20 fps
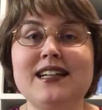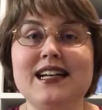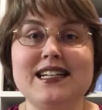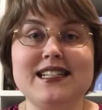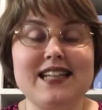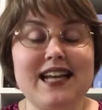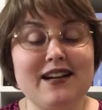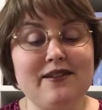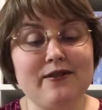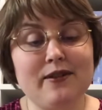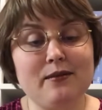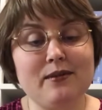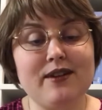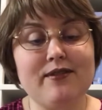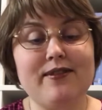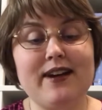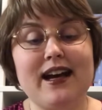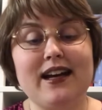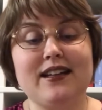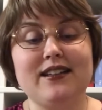Aside from the
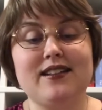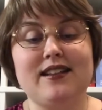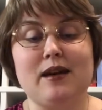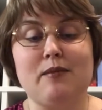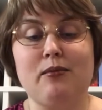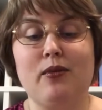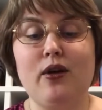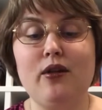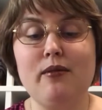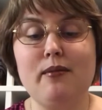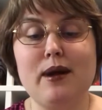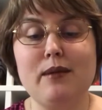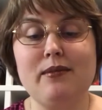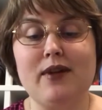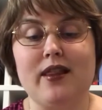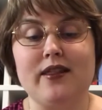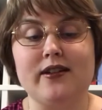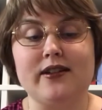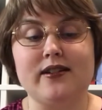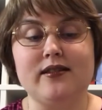fact that both my
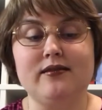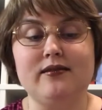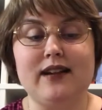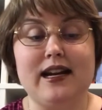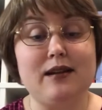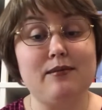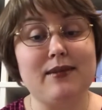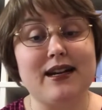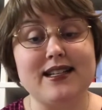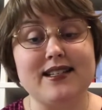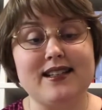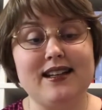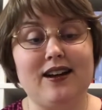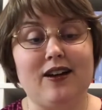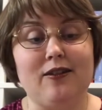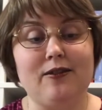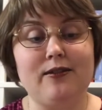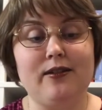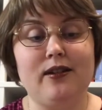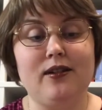mother and
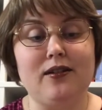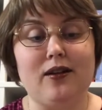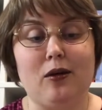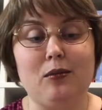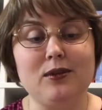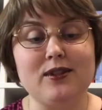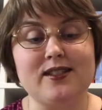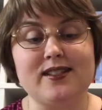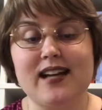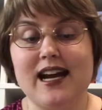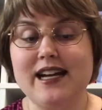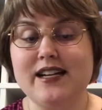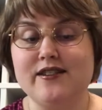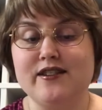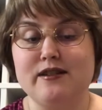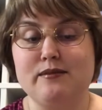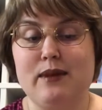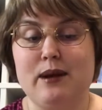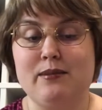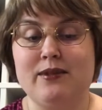myself almost died
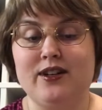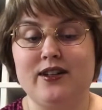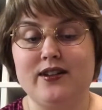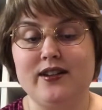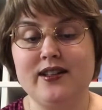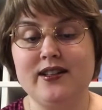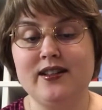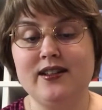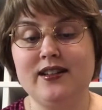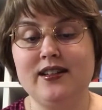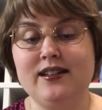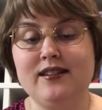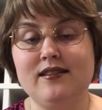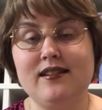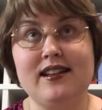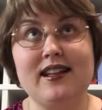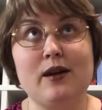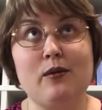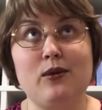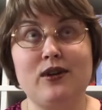during my birth,
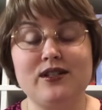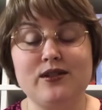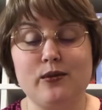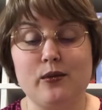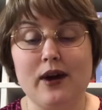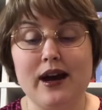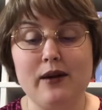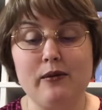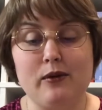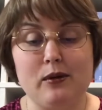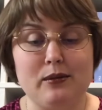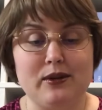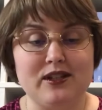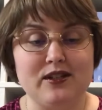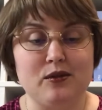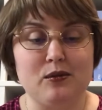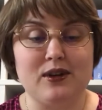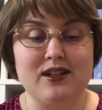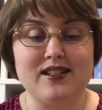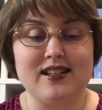and they wonder why women
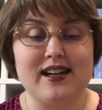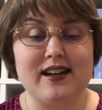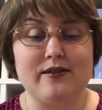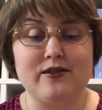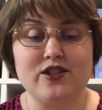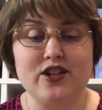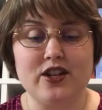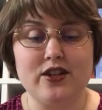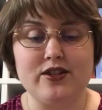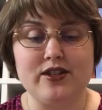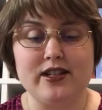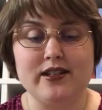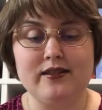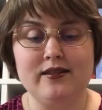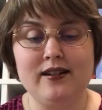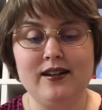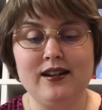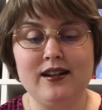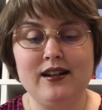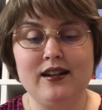don't want to have children,
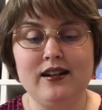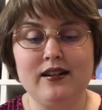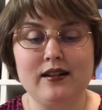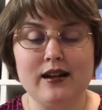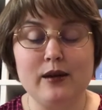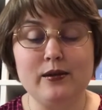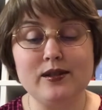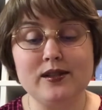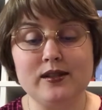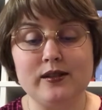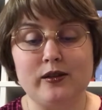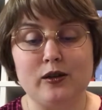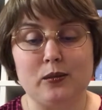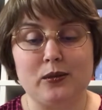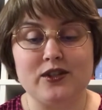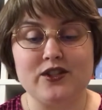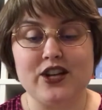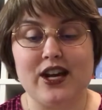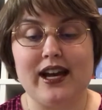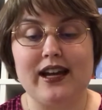I was a
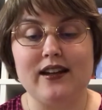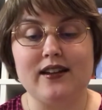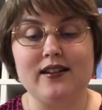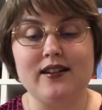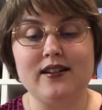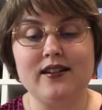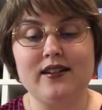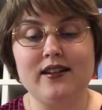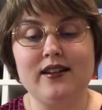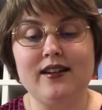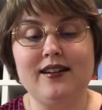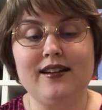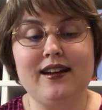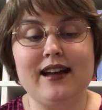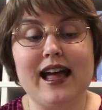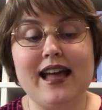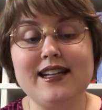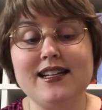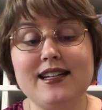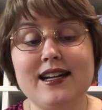normal child.
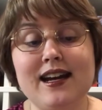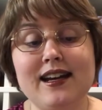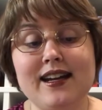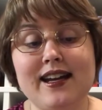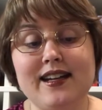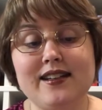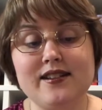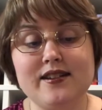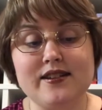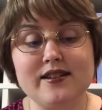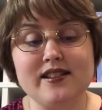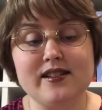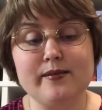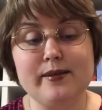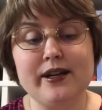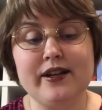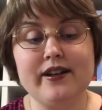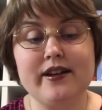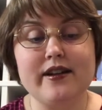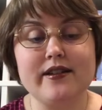I did not get to
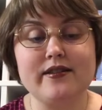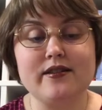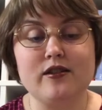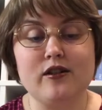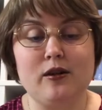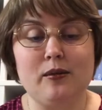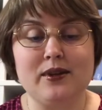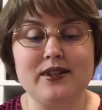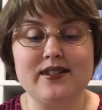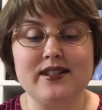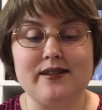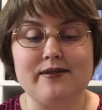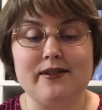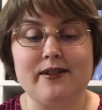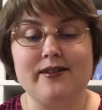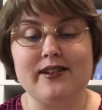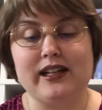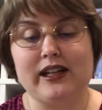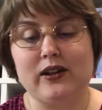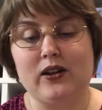experience normalcy
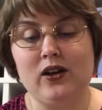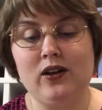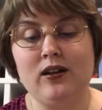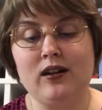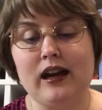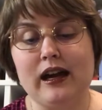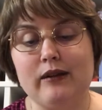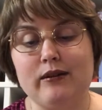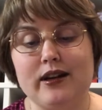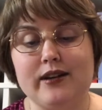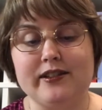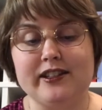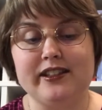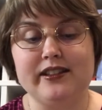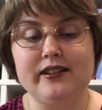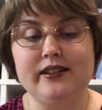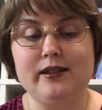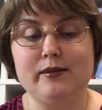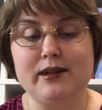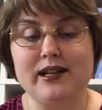for very long,
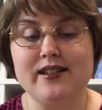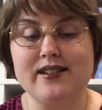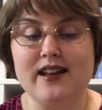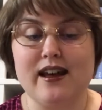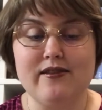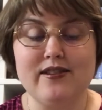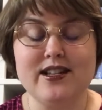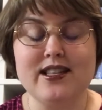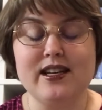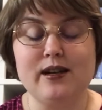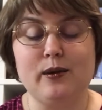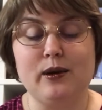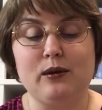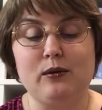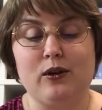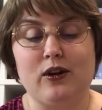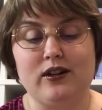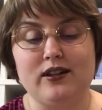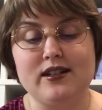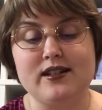however, because everything went
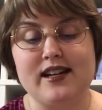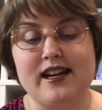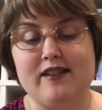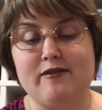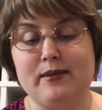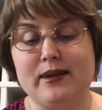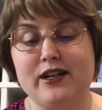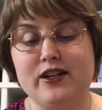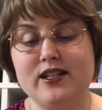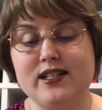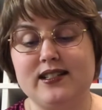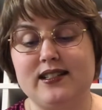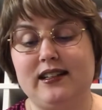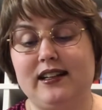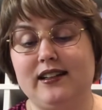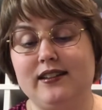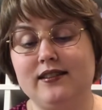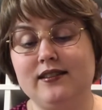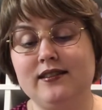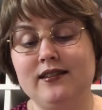wrong the day of my
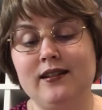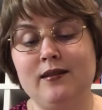christening.